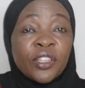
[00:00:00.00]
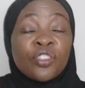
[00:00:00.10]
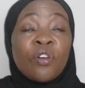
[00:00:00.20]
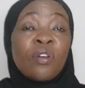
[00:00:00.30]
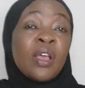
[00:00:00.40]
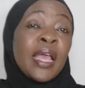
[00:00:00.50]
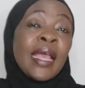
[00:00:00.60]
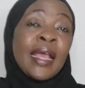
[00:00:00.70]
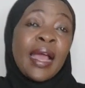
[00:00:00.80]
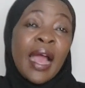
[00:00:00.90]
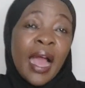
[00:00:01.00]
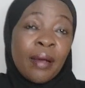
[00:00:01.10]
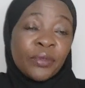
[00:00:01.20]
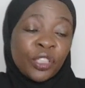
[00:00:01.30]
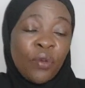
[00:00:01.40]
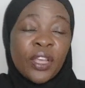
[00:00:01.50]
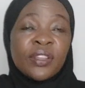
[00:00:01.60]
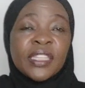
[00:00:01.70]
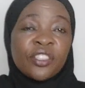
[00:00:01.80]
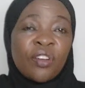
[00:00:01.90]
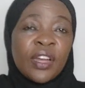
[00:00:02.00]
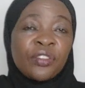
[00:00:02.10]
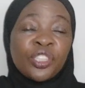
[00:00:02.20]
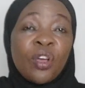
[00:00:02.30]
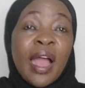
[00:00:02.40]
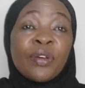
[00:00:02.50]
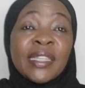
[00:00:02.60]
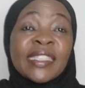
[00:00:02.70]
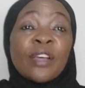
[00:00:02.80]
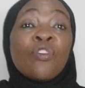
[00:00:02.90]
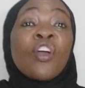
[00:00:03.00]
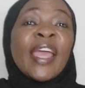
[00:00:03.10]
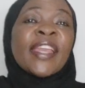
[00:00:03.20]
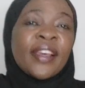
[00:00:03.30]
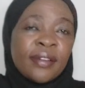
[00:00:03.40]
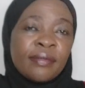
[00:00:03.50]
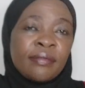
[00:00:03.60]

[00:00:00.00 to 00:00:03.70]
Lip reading: So I'm showing you his story to show how he's a go-getter,